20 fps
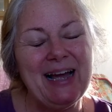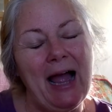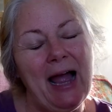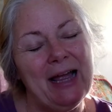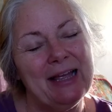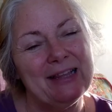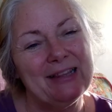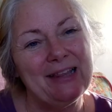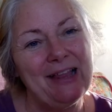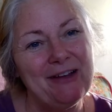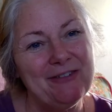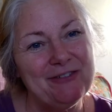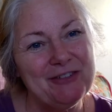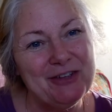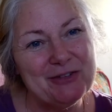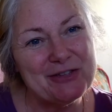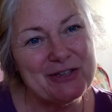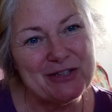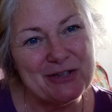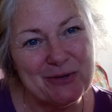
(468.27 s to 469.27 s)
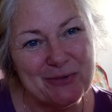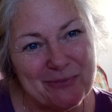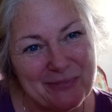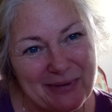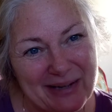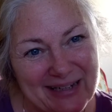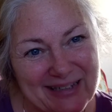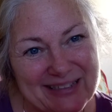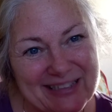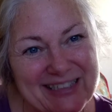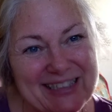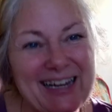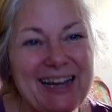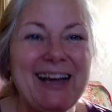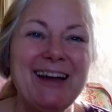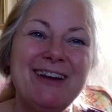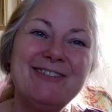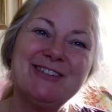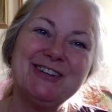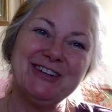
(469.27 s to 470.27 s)
i love you so much
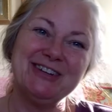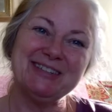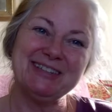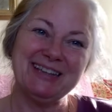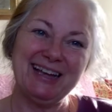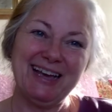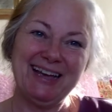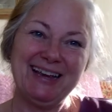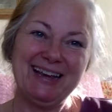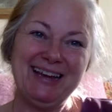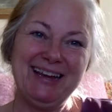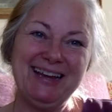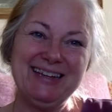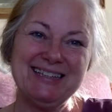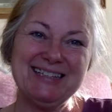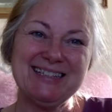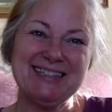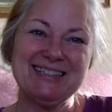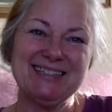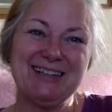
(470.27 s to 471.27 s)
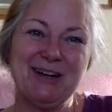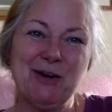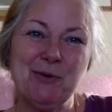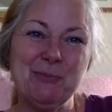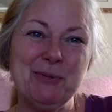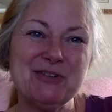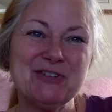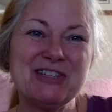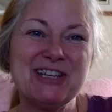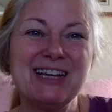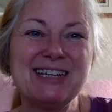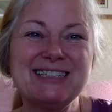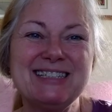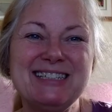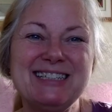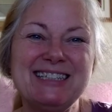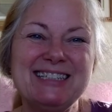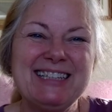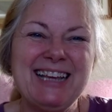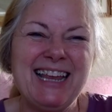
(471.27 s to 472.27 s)
have a good night hope you're tucked
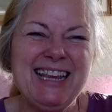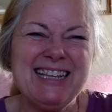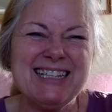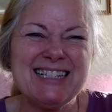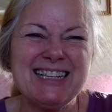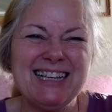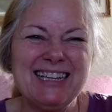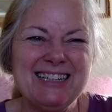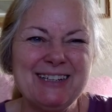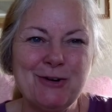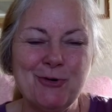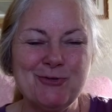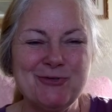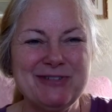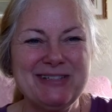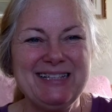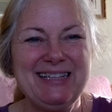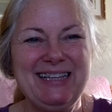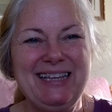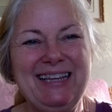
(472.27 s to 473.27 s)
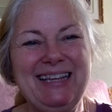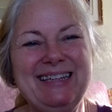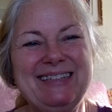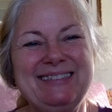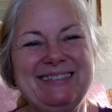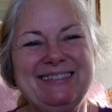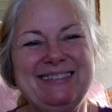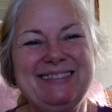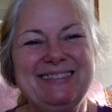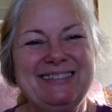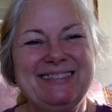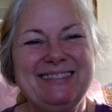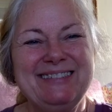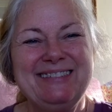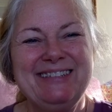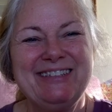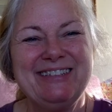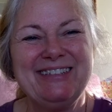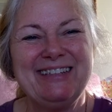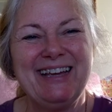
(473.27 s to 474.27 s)
in nice and cozy
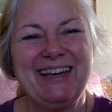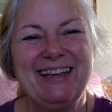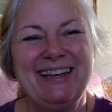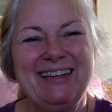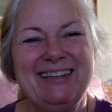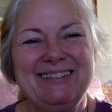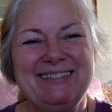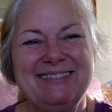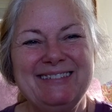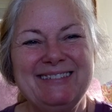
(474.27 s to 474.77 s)
good night